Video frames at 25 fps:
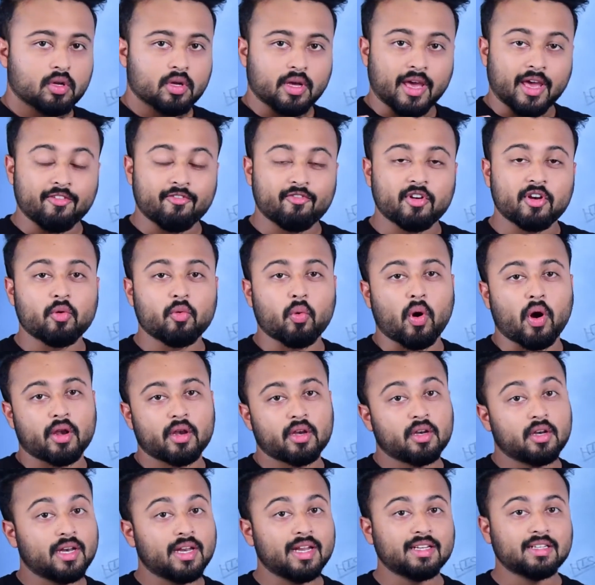
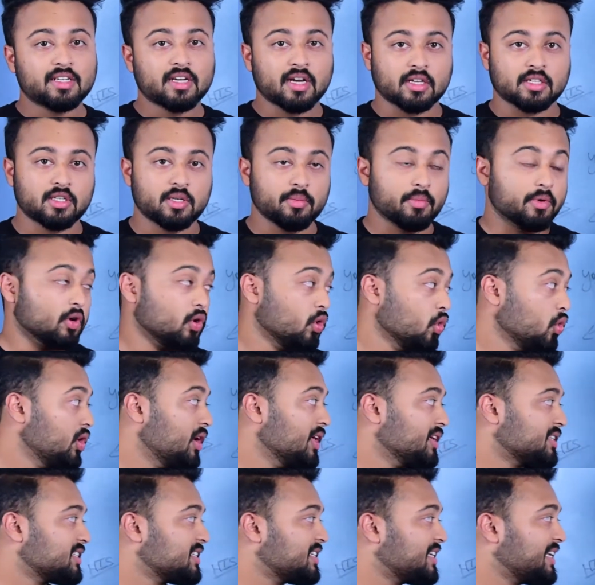Everyone needs customer. Who
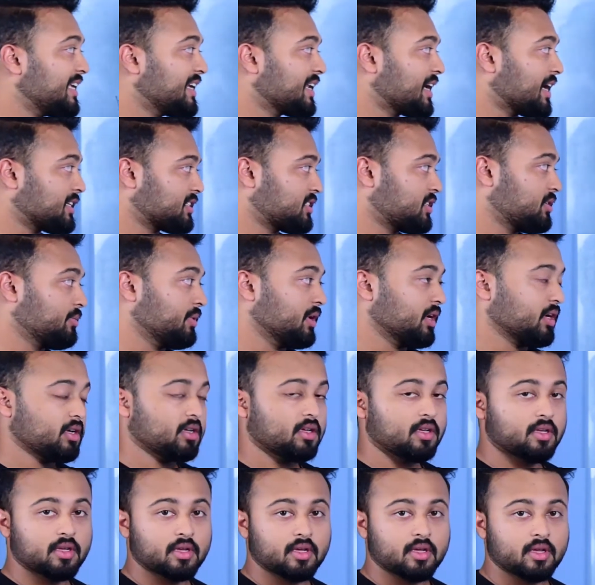doesn't need customer?
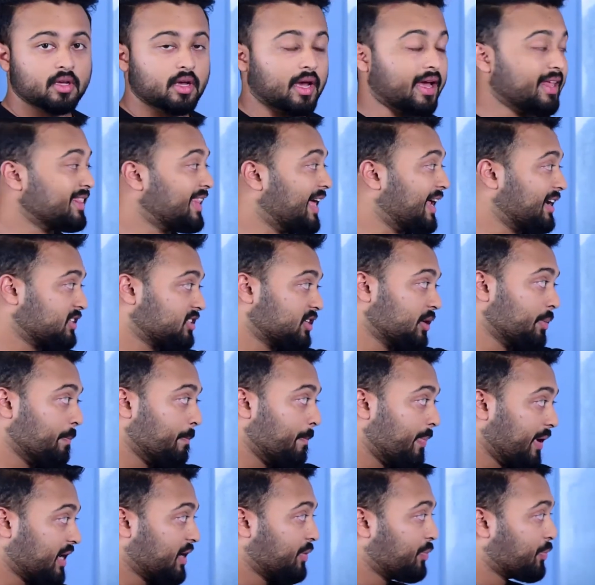And that is a
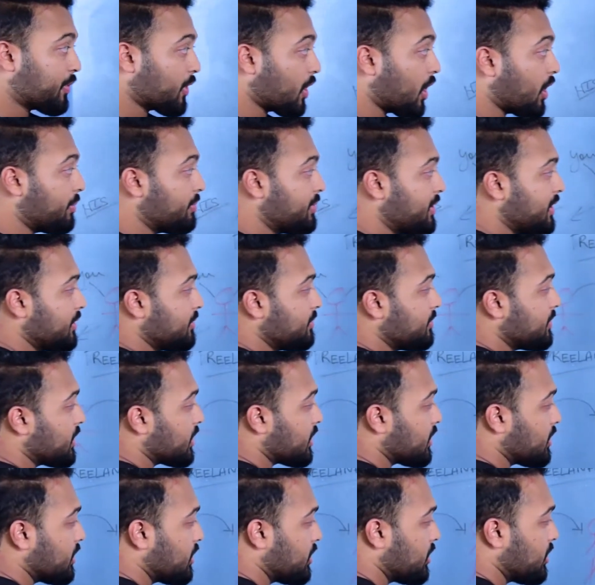big problem
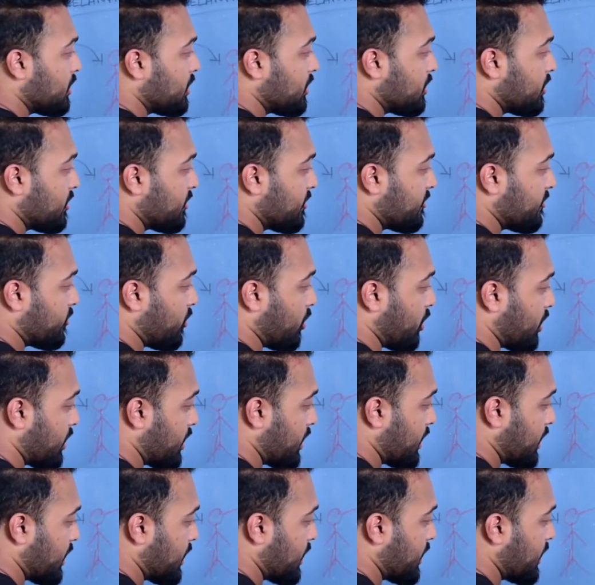for
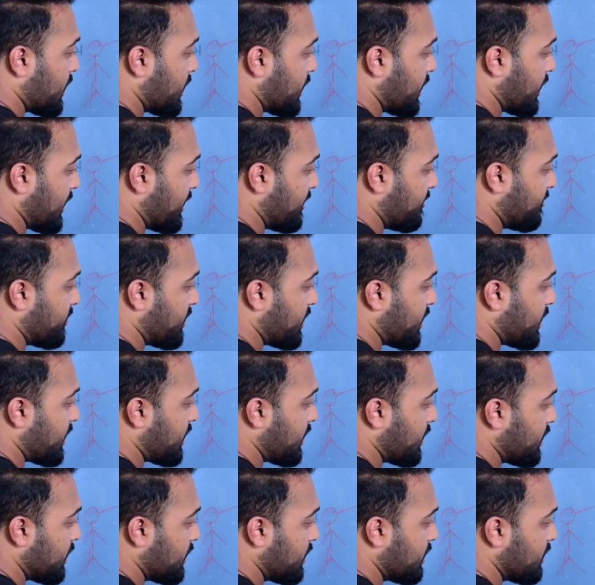every
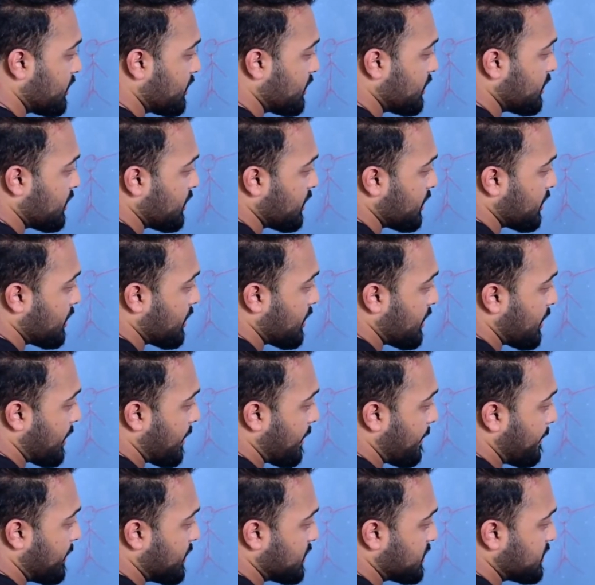
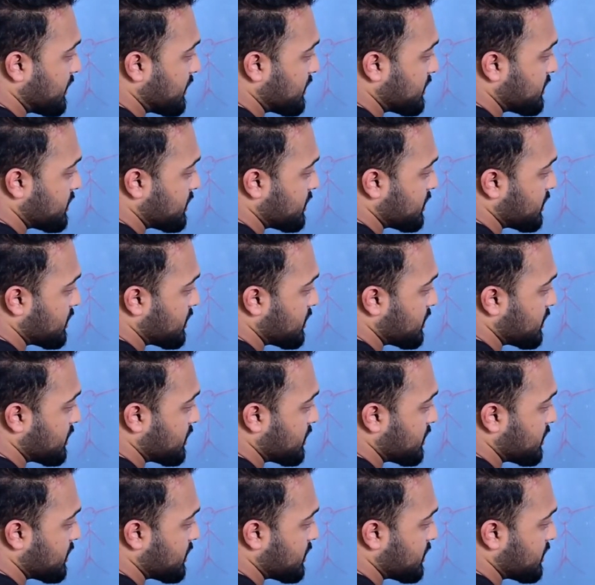business